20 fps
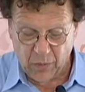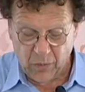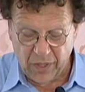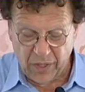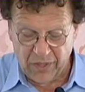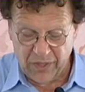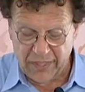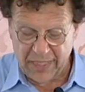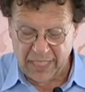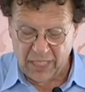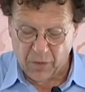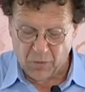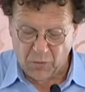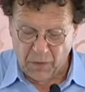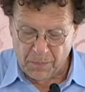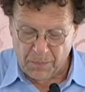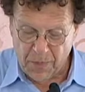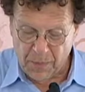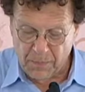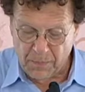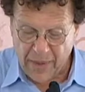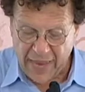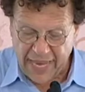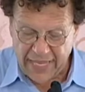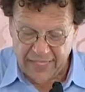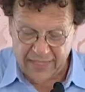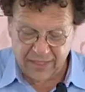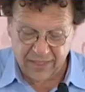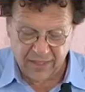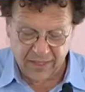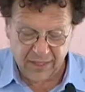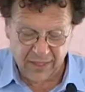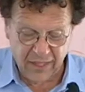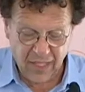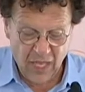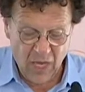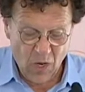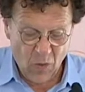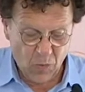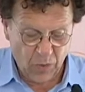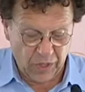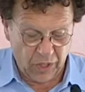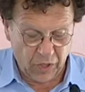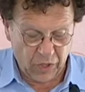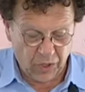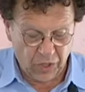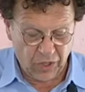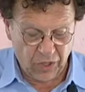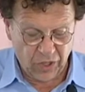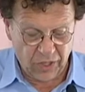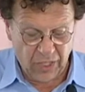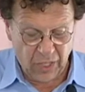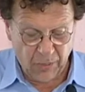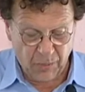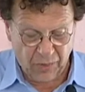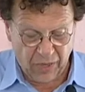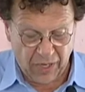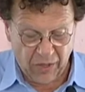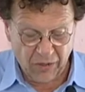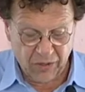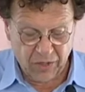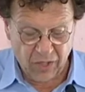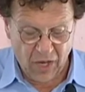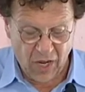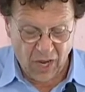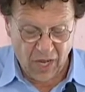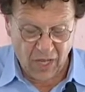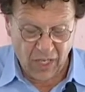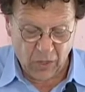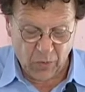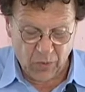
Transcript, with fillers: Where is that grumpy bastard with the good looking brown dog?